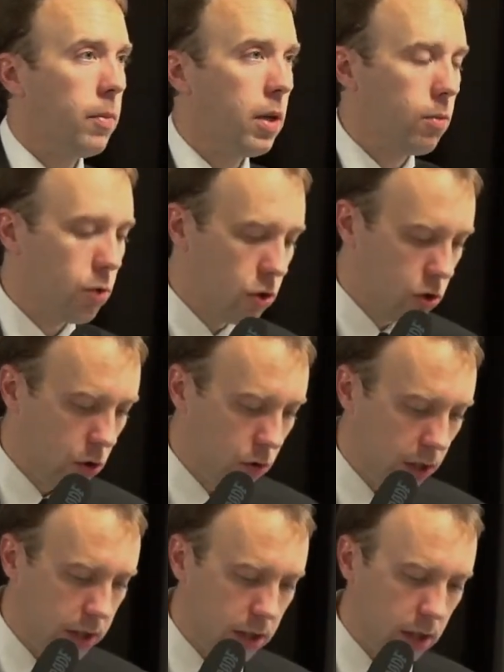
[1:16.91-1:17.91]
It was true
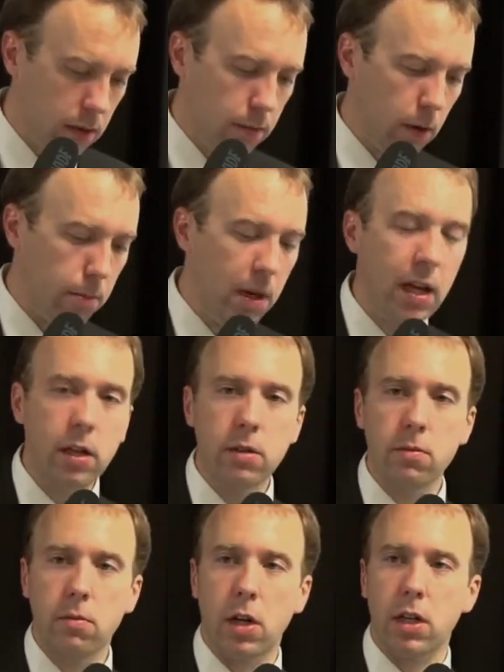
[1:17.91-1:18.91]
under
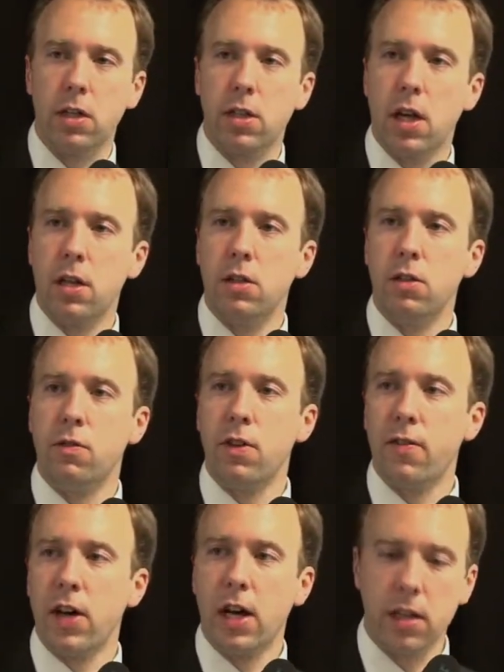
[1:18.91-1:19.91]
Macmillan when he said, "You've
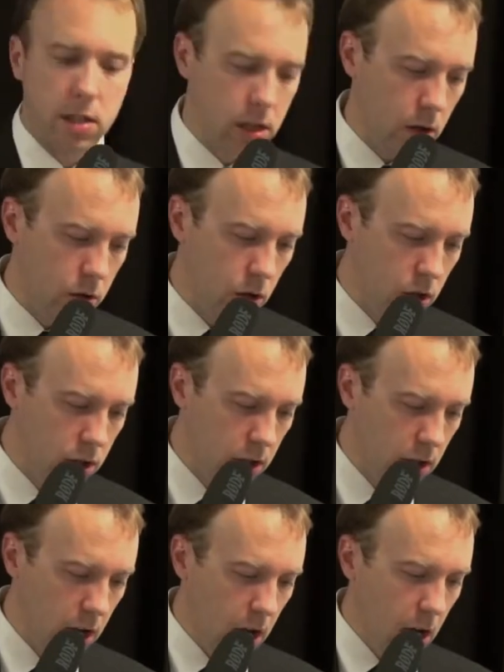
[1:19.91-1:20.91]
never had it so good."
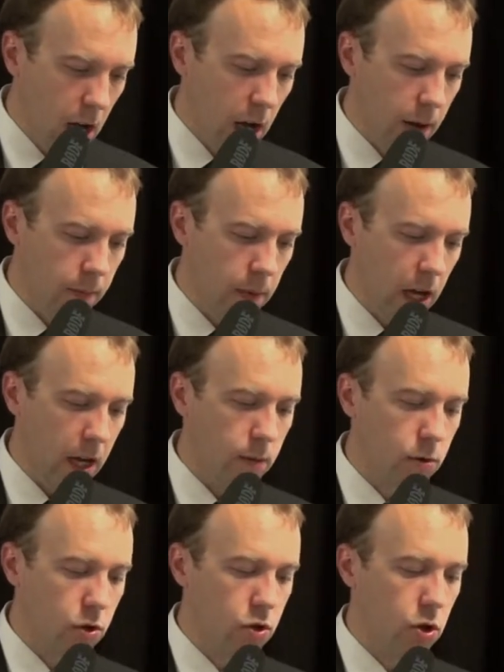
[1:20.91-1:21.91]
It
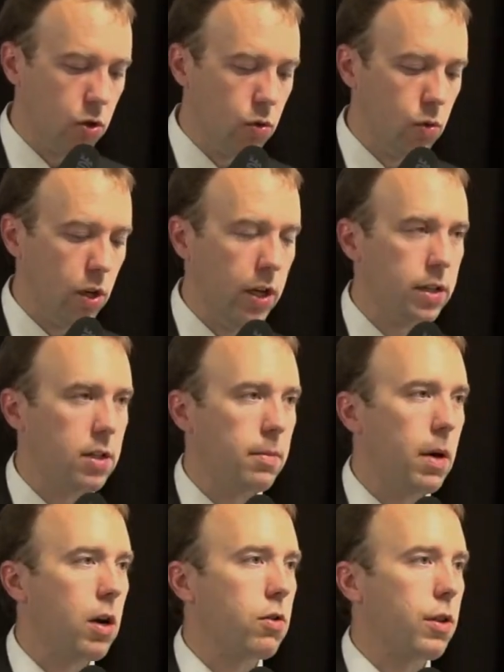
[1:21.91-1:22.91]
was true under
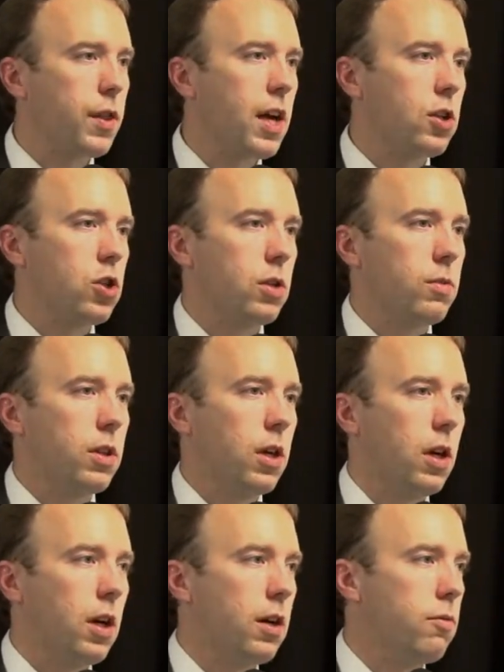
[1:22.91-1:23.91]
Margaret Thatcher with
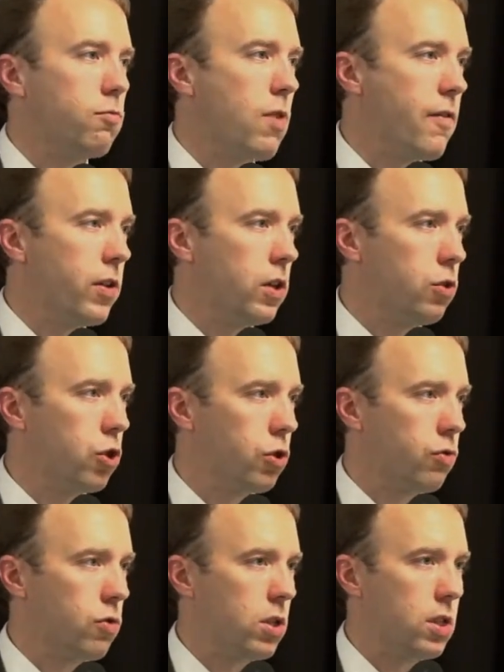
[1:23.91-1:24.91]
her
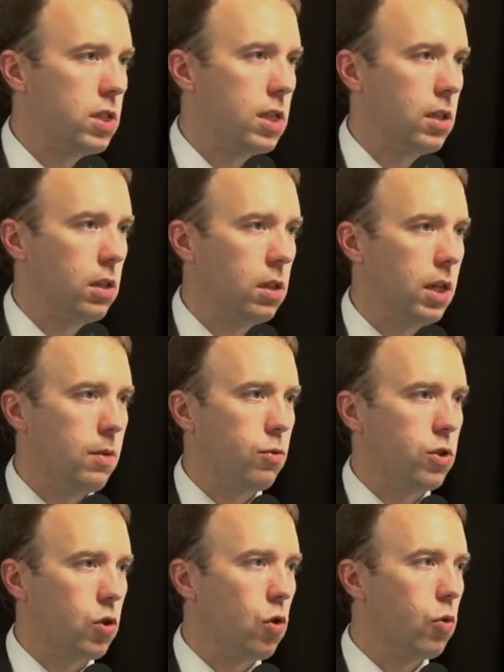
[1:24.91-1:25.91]
revolutionary zeal. It
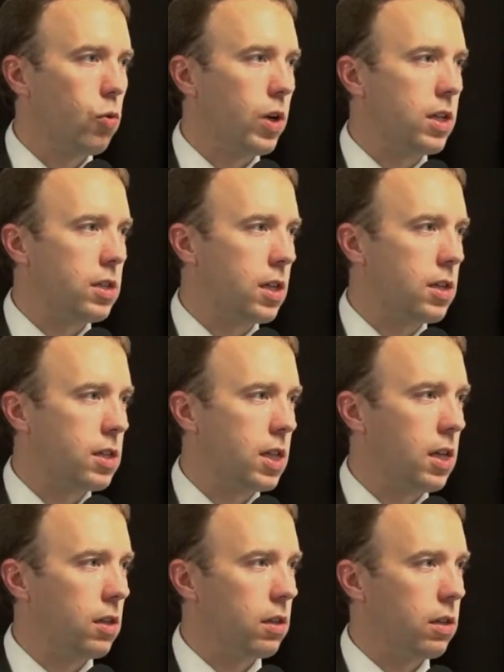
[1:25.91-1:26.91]
was always a
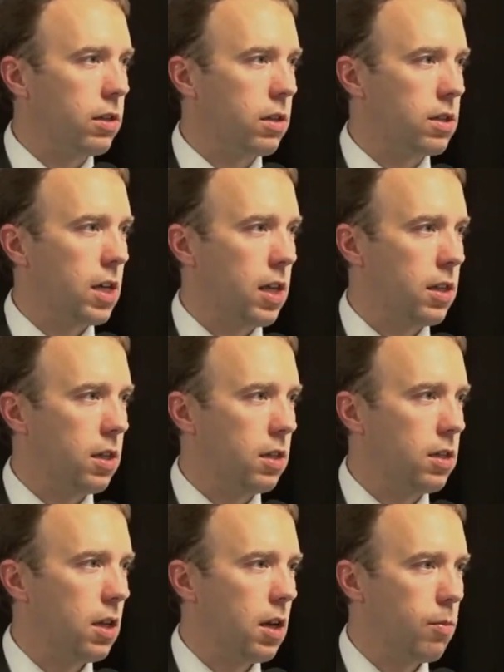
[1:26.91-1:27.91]
zeal that said
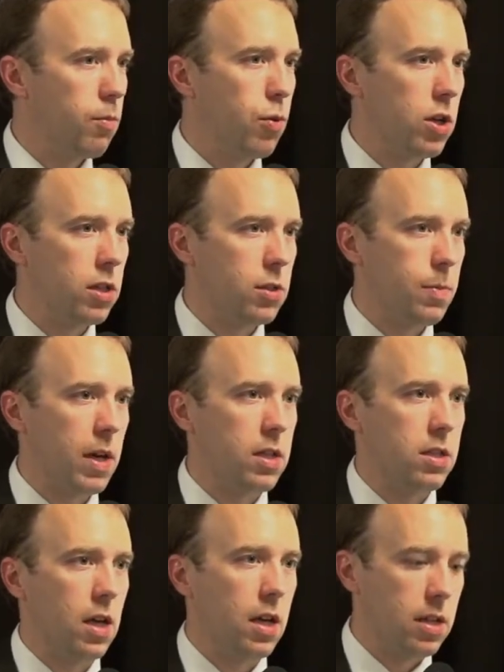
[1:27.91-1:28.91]
that Britain's
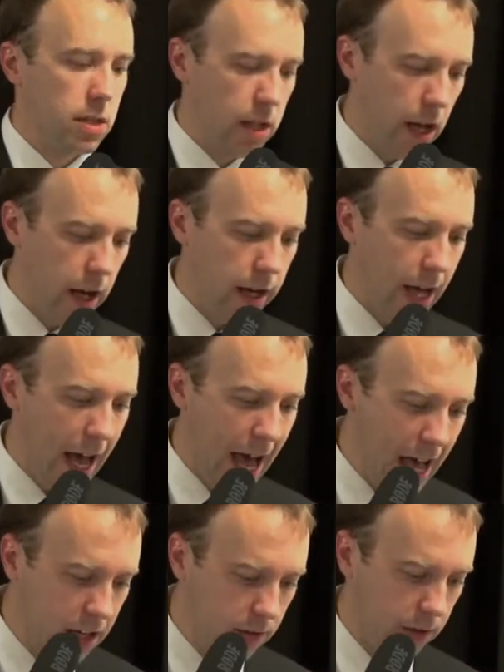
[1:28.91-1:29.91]
best days lie
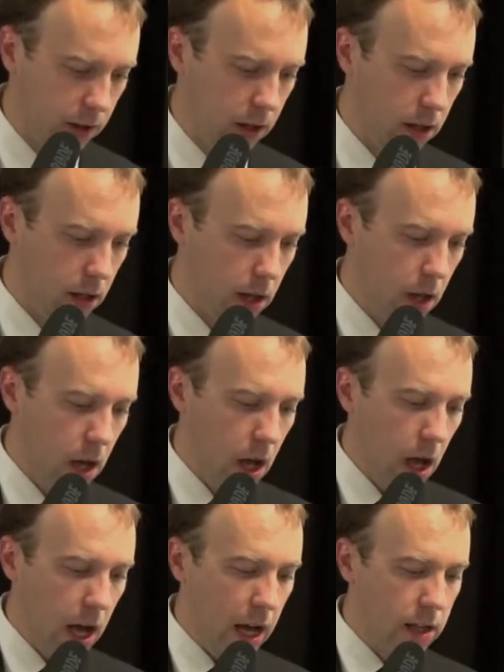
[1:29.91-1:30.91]
ahead of her.
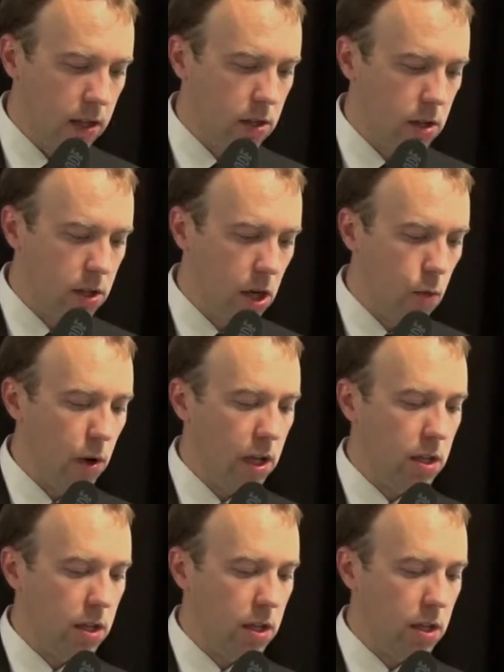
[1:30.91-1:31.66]
And so